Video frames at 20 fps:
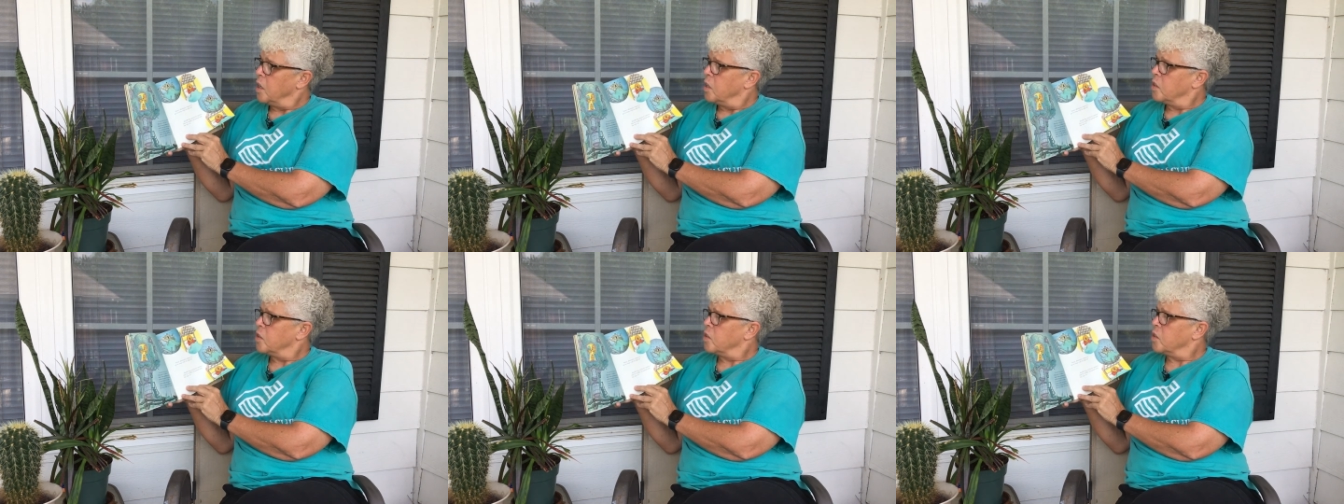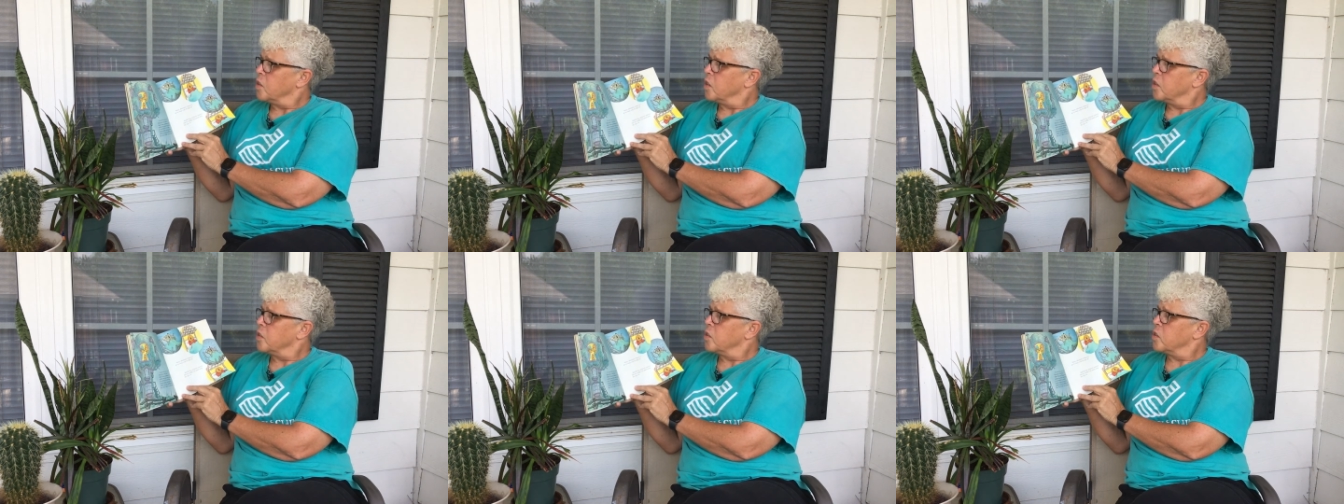
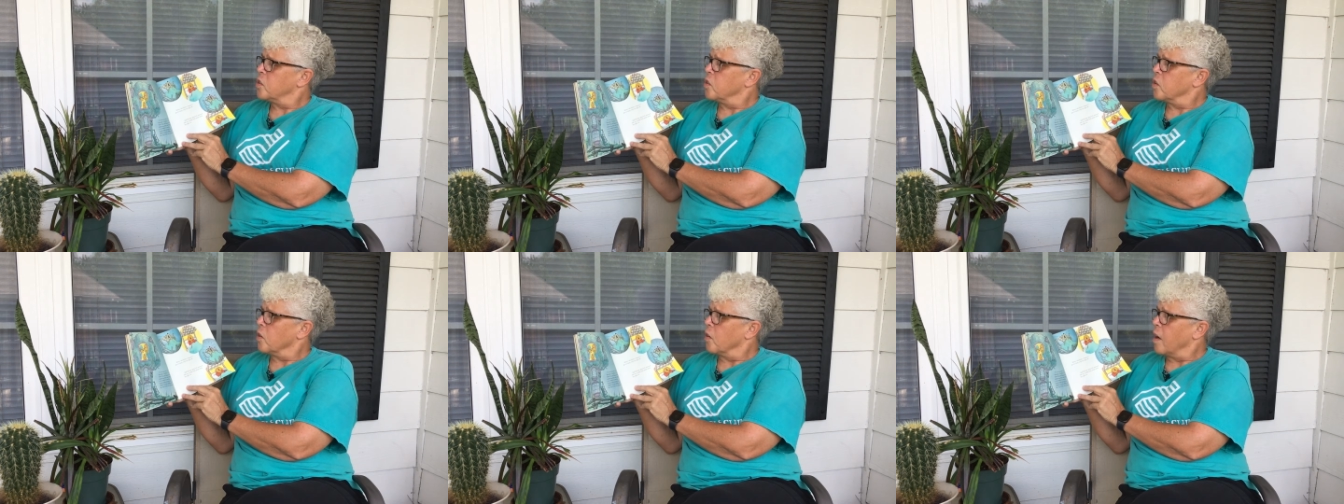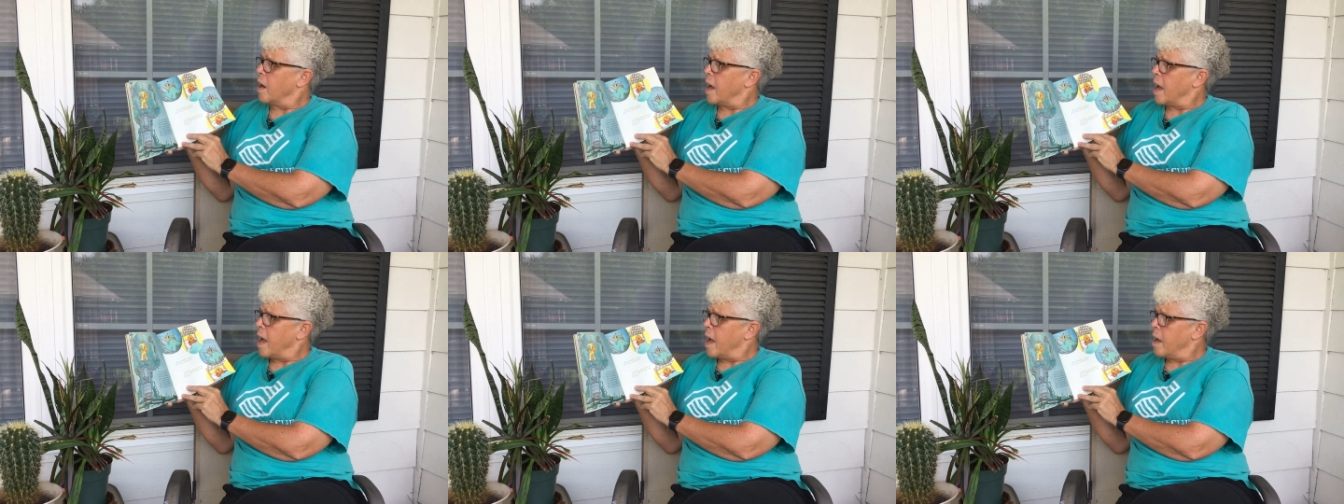
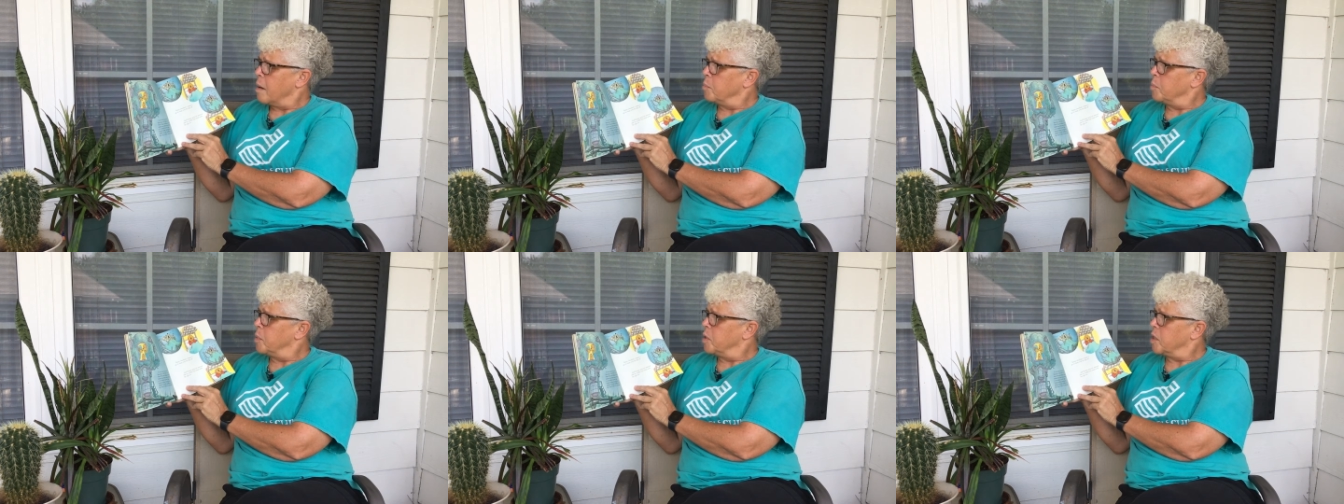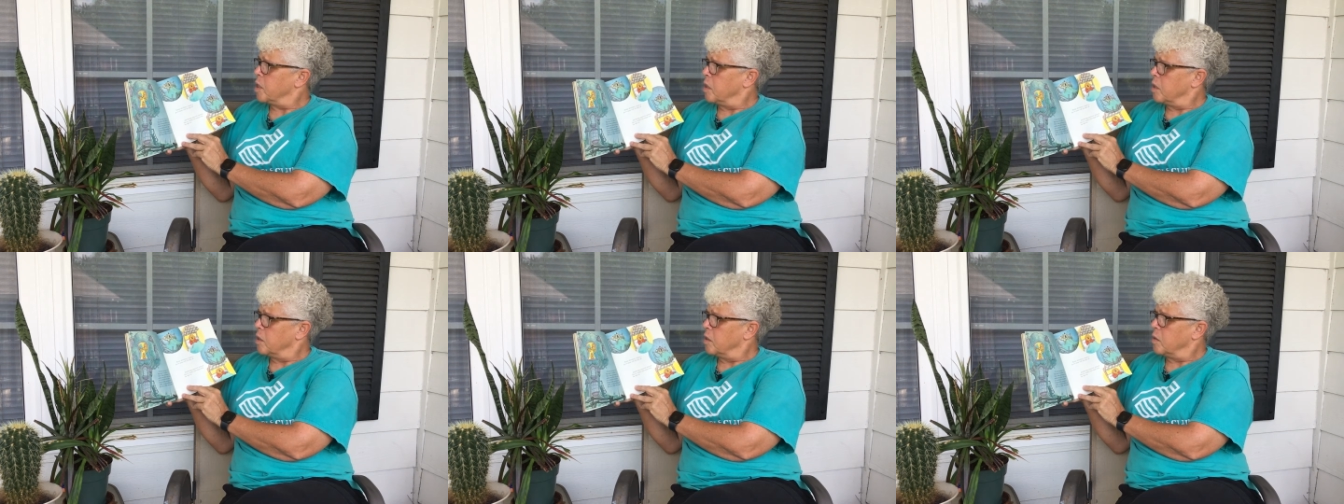Sister
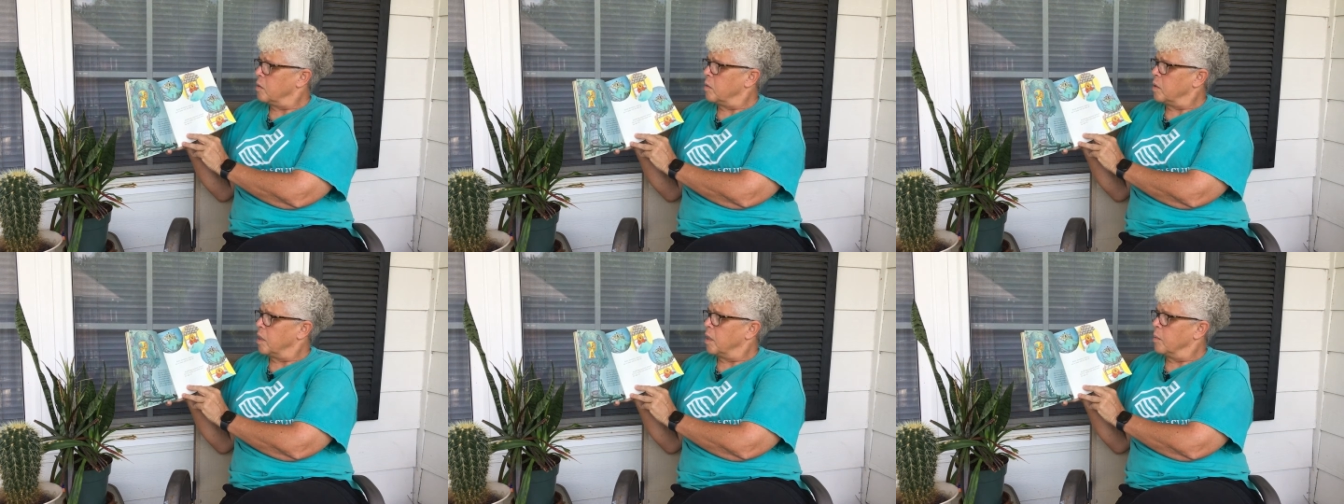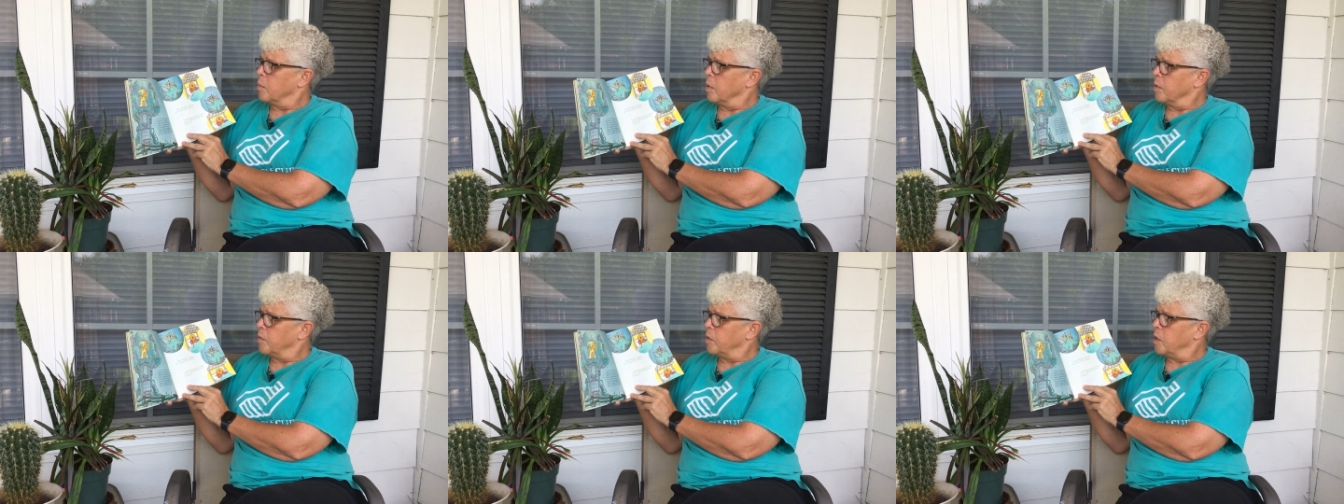absolutely
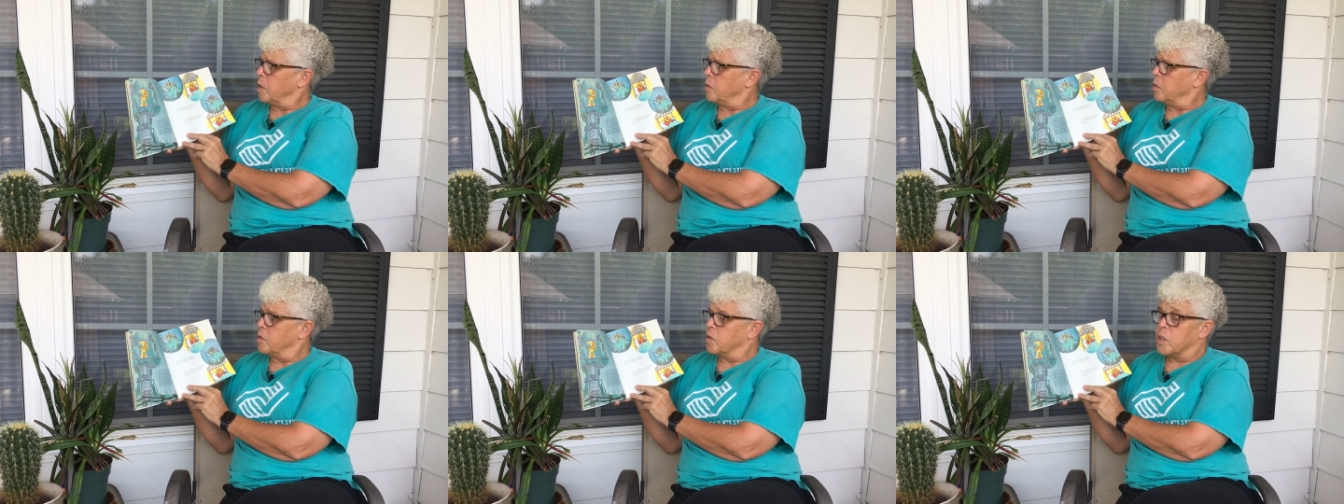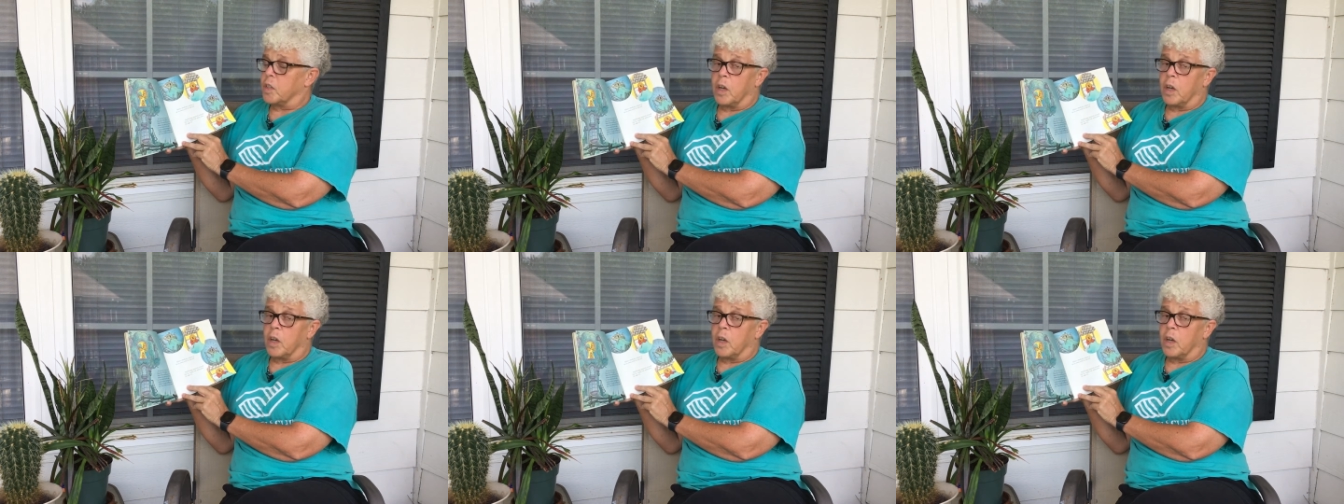refused